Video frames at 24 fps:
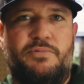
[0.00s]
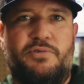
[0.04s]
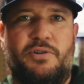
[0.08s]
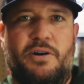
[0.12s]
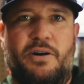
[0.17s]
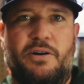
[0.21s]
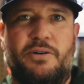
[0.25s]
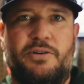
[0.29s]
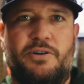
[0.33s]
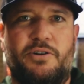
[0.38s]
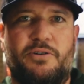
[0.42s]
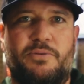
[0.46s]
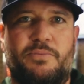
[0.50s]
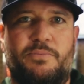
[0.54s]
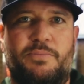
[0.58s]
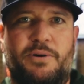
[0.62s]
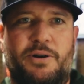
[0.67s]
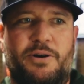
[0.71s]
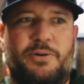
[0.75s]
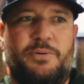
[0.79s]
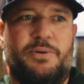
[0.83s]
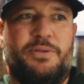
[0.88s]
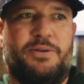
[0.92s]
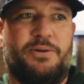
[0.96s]
draw your
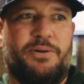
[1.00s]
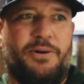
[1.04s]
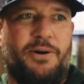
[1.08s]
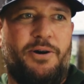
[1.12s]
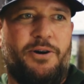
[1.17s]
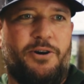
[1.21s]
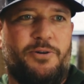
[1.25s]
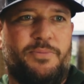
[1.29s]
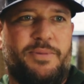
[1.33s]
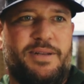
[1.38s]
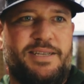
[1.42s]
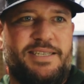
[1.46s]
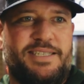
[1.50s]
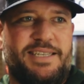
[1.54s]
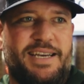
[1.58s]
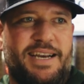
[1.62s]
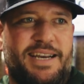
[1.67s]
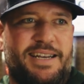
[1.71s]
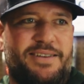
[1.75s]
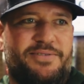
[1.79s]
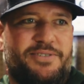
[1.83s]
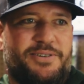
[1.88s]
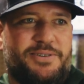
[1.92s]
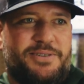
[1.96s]
bow with your arm
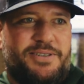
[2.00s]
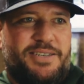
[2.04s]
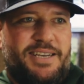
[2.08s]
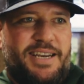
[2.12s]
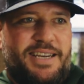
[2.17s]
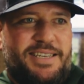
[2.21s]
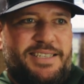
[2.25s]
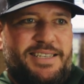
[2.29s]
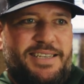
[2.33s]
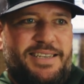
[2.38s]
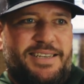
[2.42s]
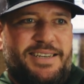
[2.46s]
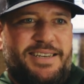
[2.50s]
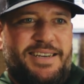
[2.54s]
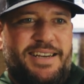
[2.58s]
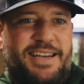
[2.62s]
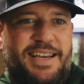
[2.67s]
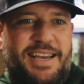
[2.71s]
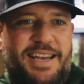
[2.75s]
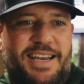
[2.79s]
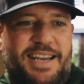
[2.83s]
inside of your chest here,